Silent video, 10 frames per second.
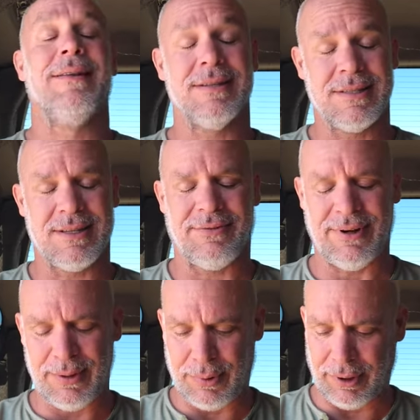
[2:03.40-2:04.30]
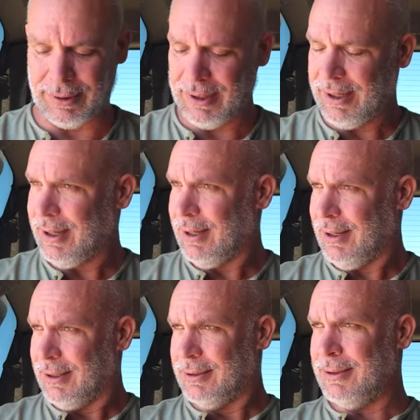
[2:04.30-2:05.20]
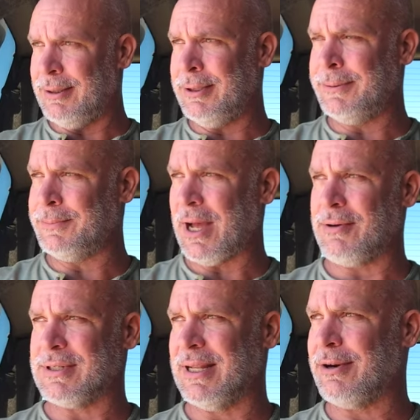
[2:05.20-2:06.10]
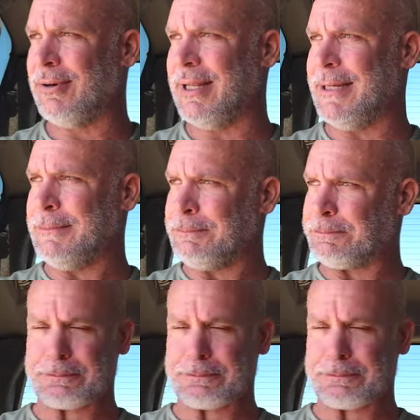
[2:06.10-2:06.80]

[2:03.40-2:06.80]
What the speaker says: This is the funny part. I was literally